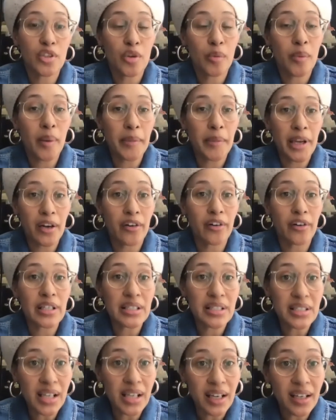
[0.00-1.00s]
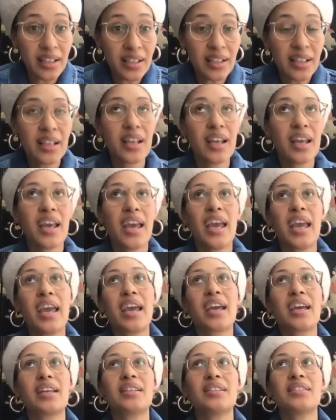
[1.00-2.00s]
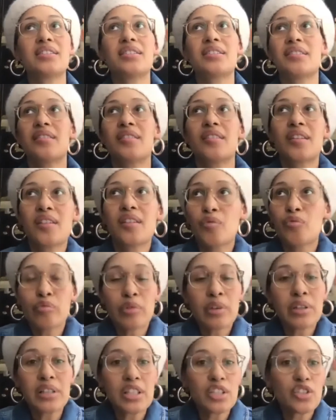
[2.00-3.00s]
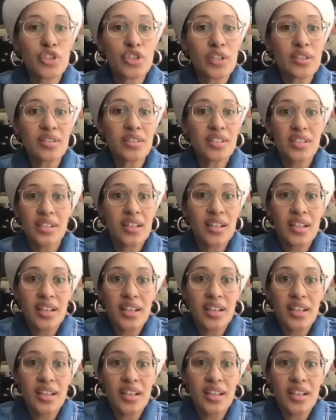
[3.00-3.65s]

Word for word: Obama had already done and really just